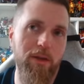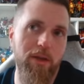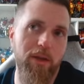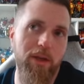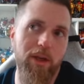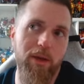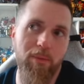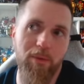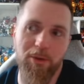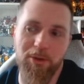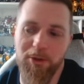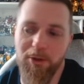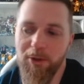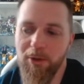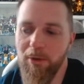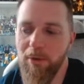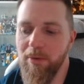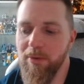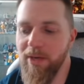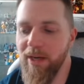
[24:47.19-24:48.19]
It wasn't
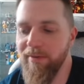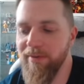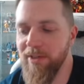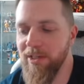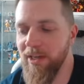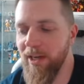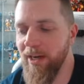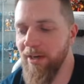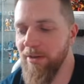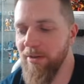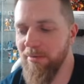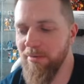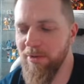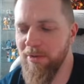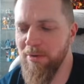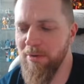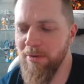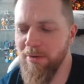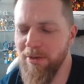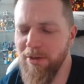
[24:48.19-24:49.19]
called Devastator, it was
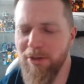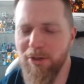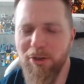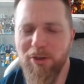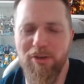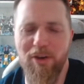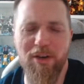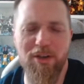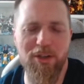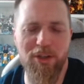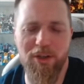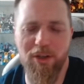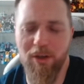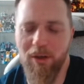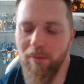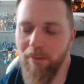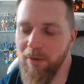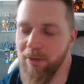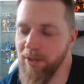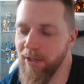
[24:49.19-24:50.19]
called
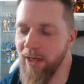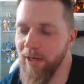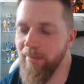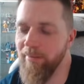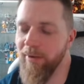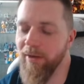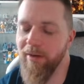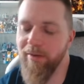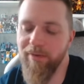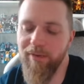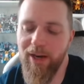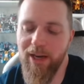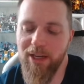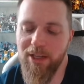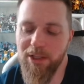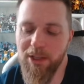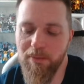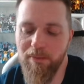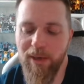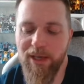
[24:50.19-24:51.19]
Constructicon, wasn't it? But the
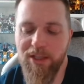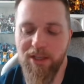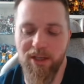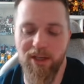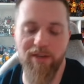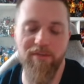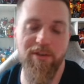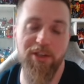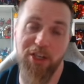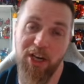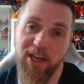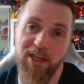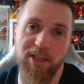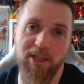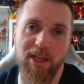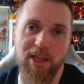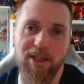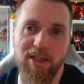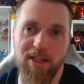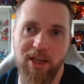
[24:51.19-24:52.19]
fans just basically rejected
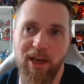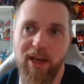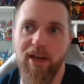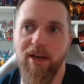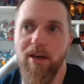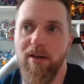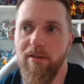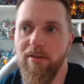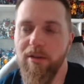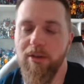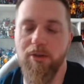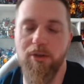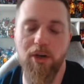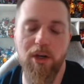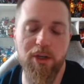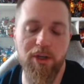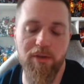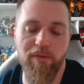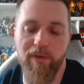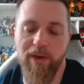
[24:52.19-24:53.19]
that and say, oh,
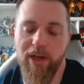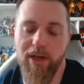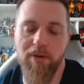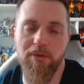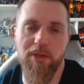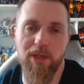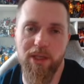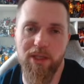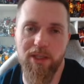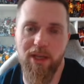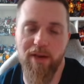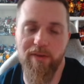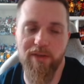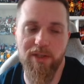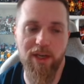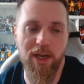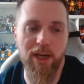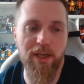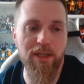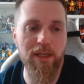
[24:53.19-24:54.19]
construction vehicles is
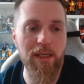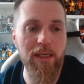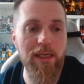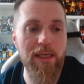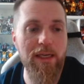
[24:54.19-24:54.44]
Devastator.